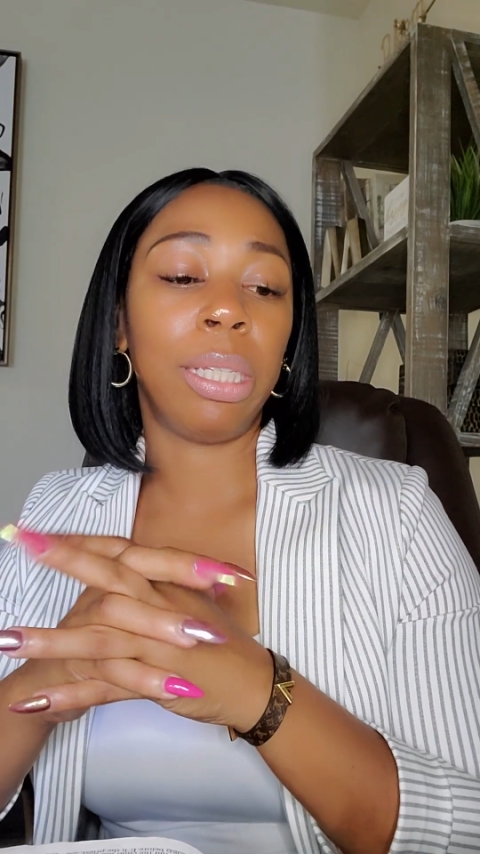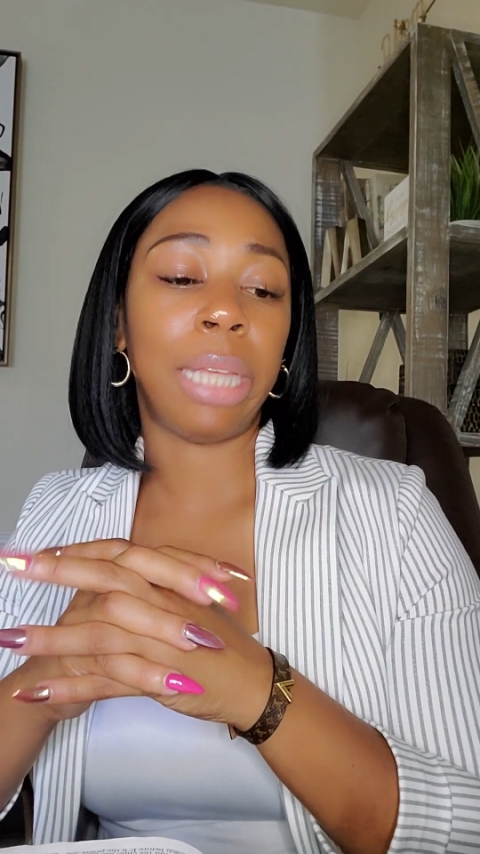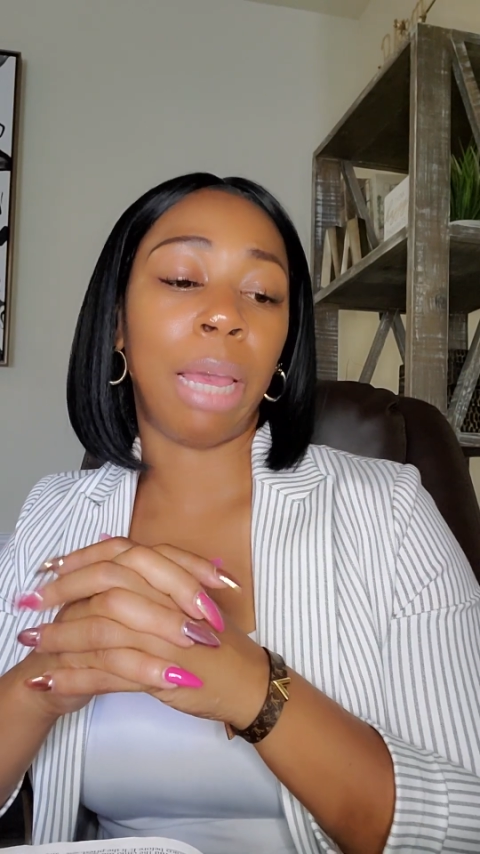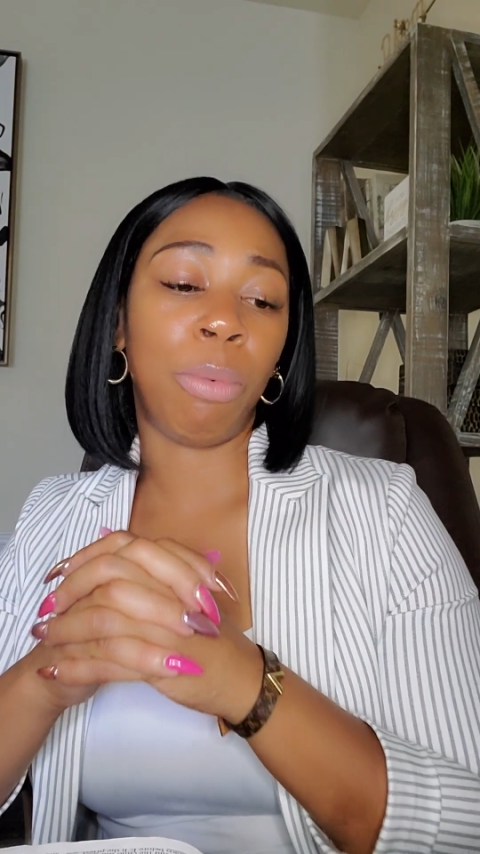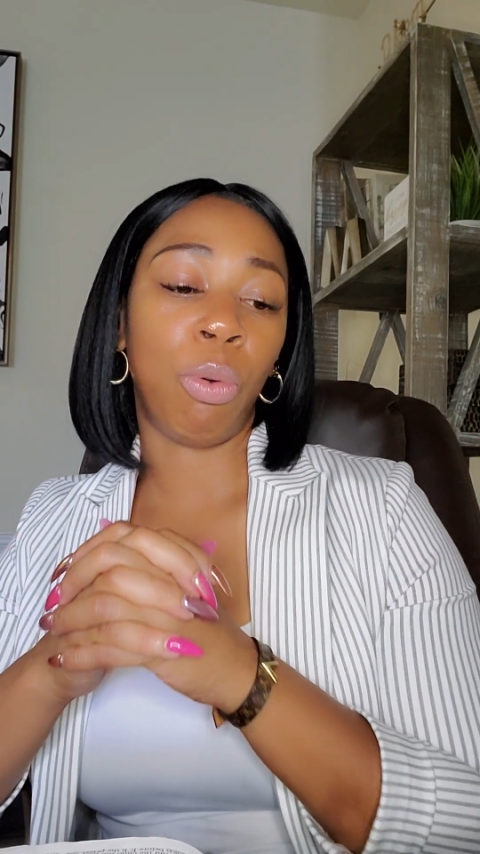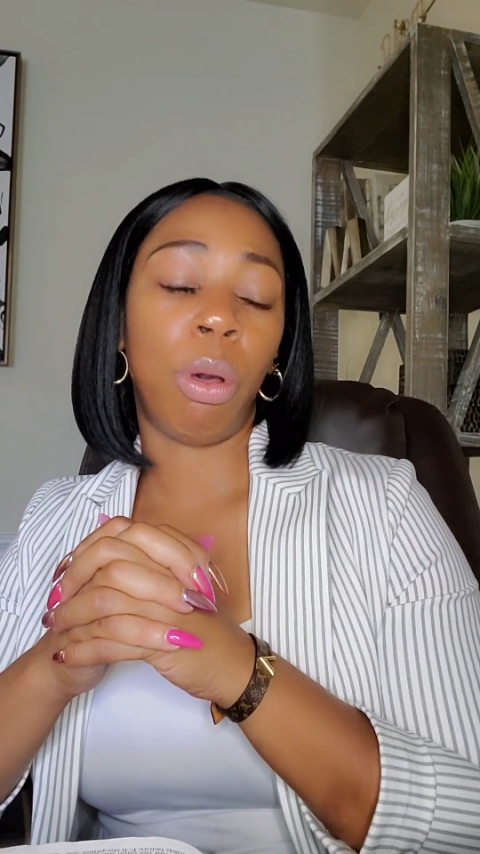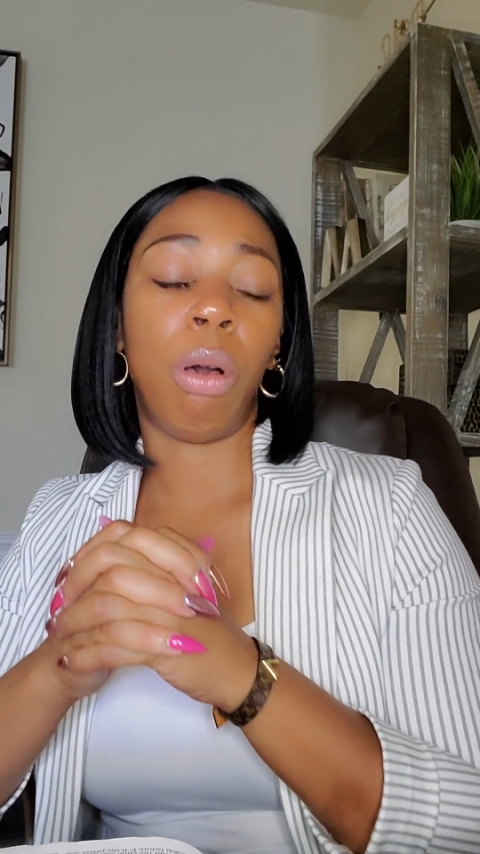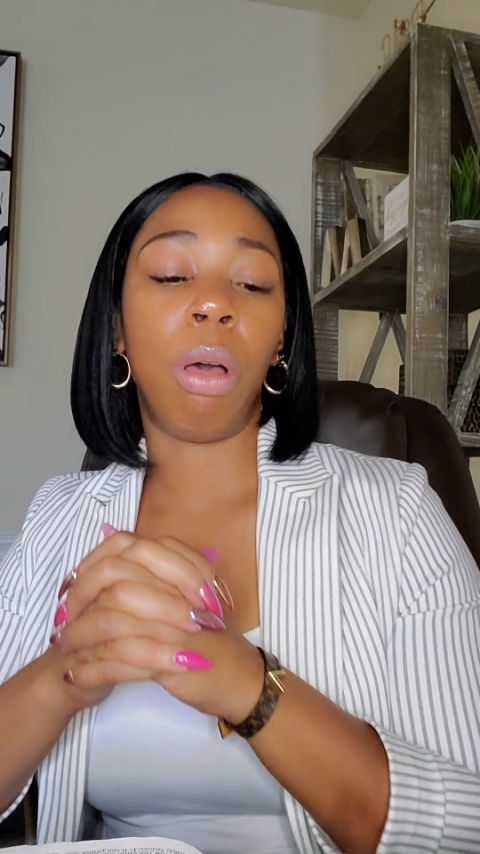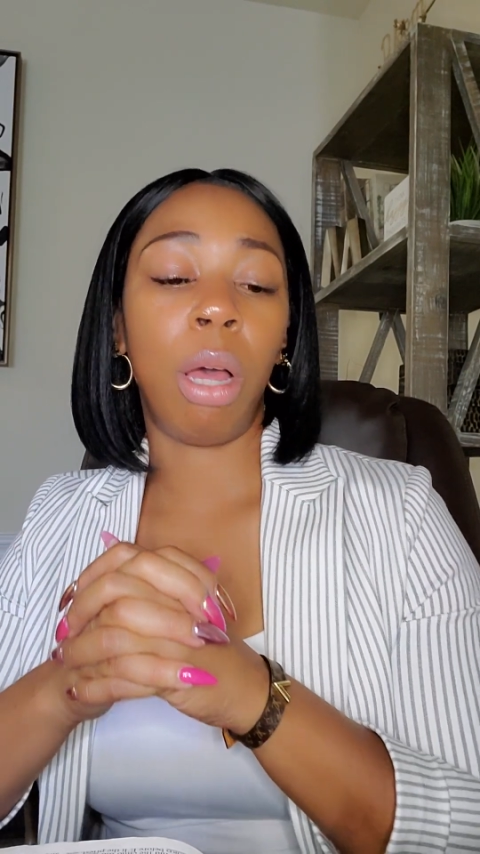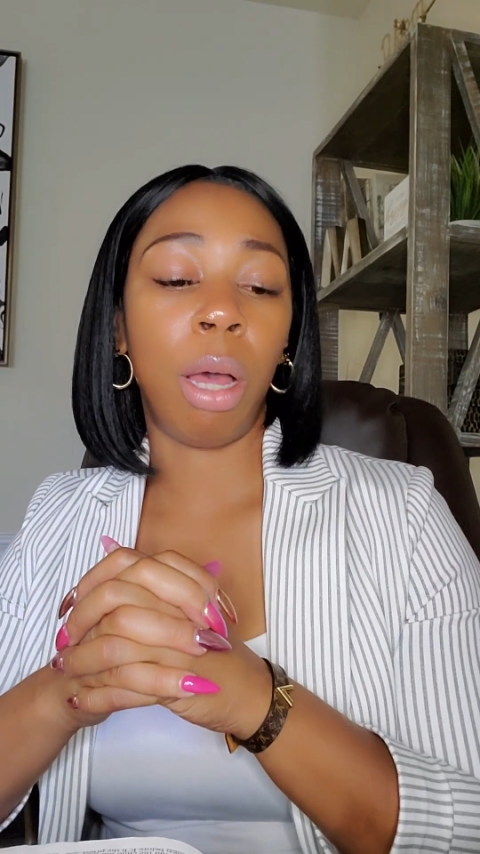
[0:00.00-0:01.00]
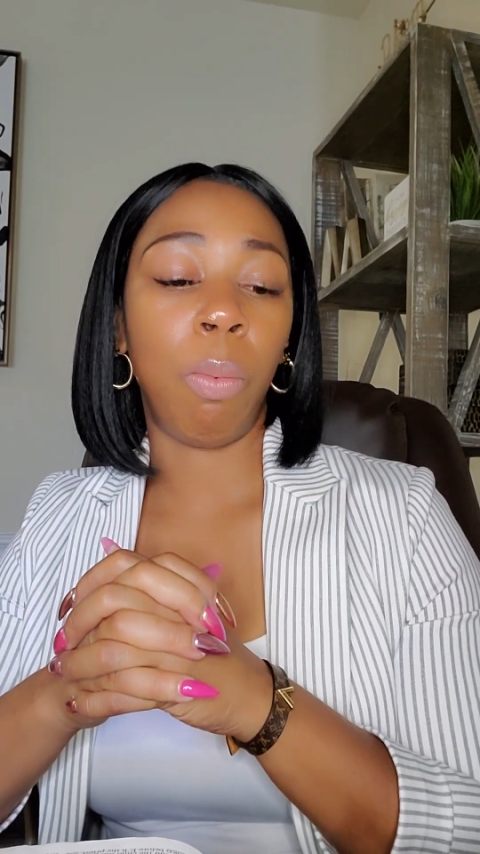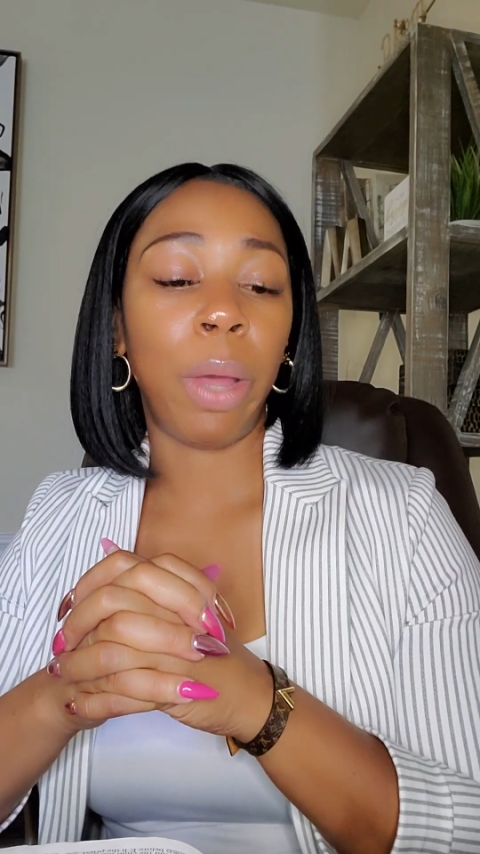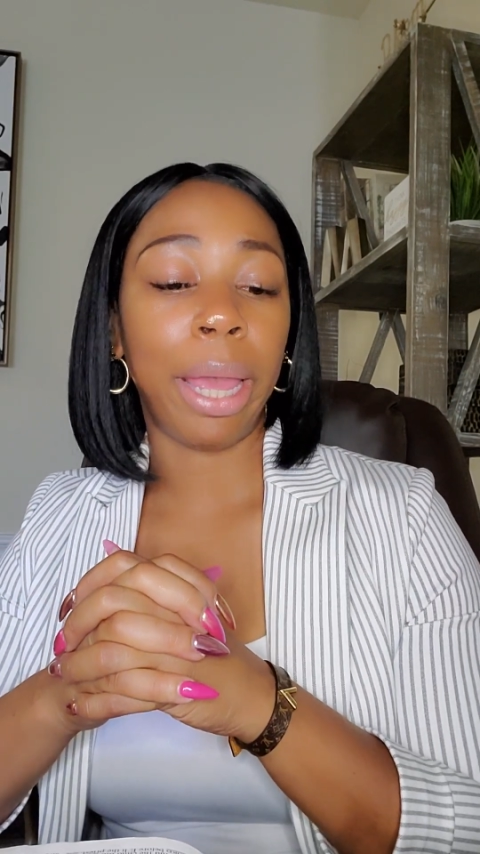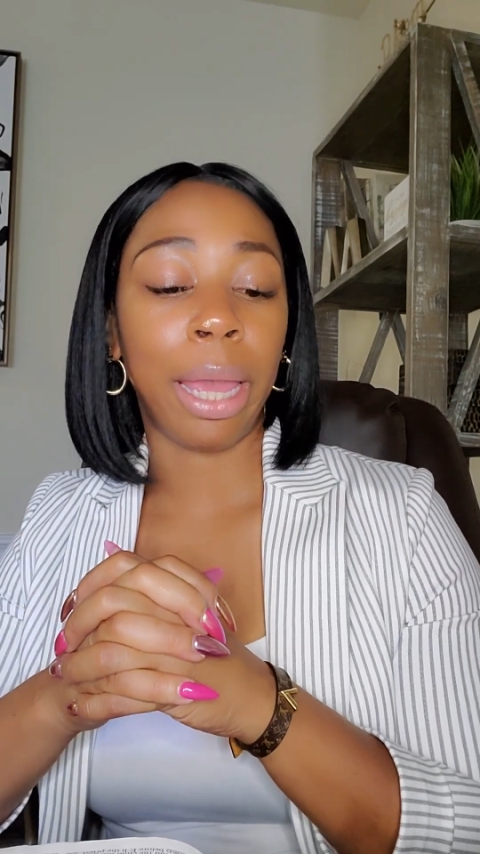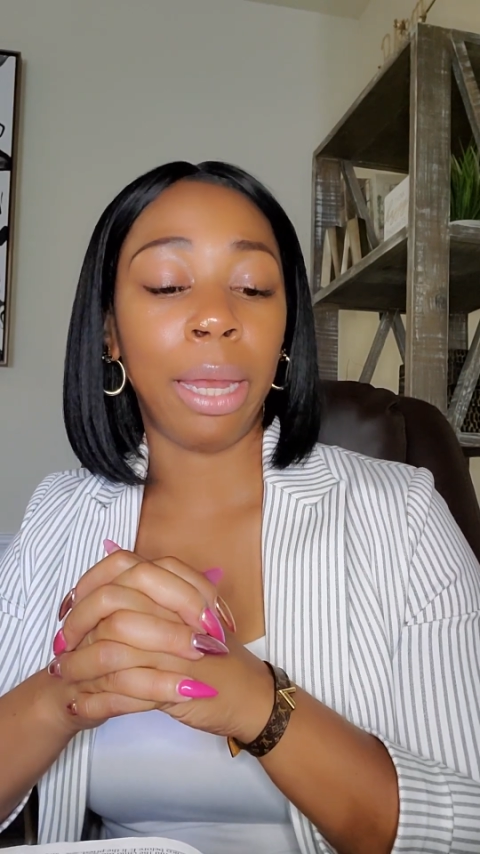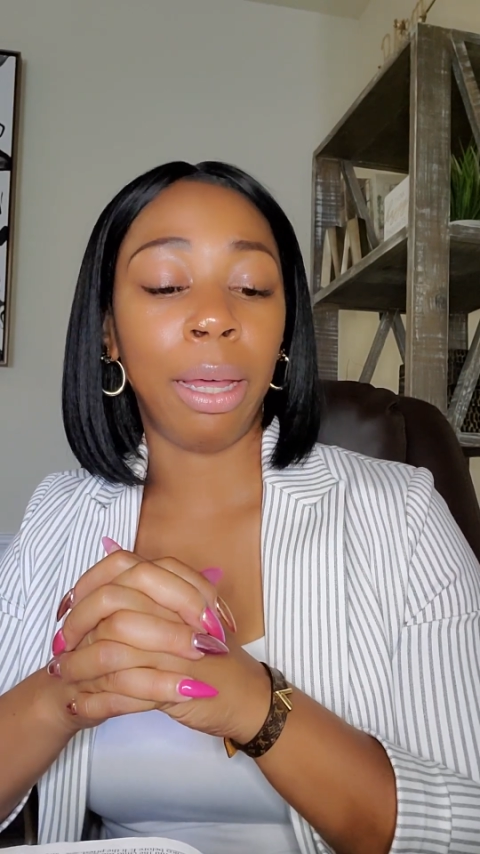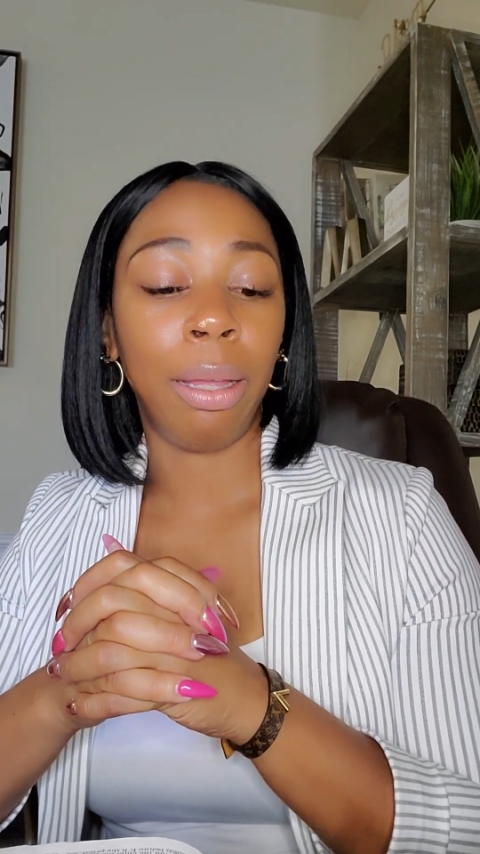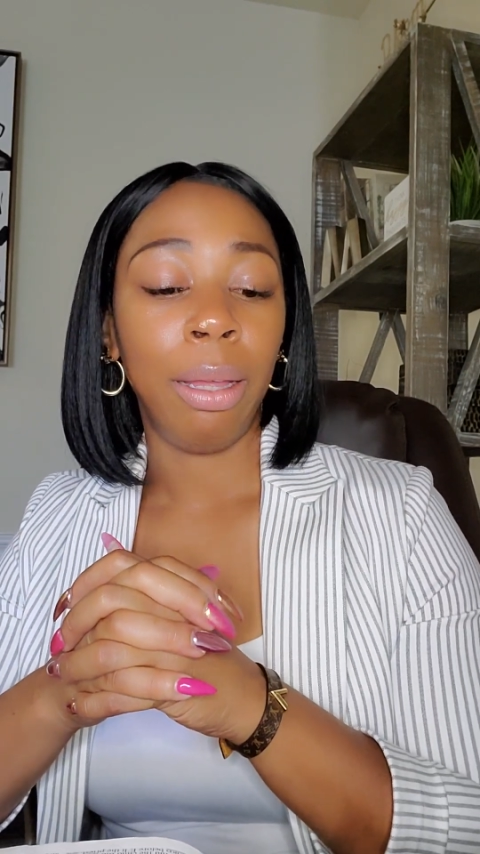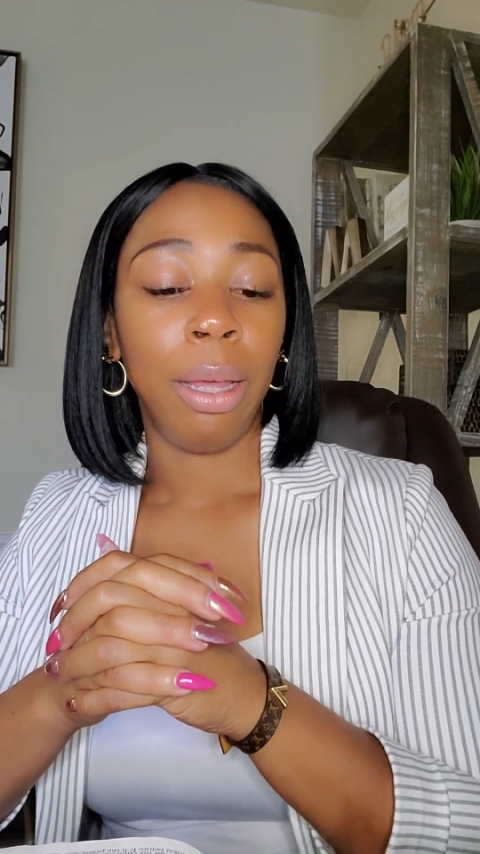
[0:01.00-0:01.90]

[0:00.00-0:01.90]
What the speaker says: Samuel with Hannah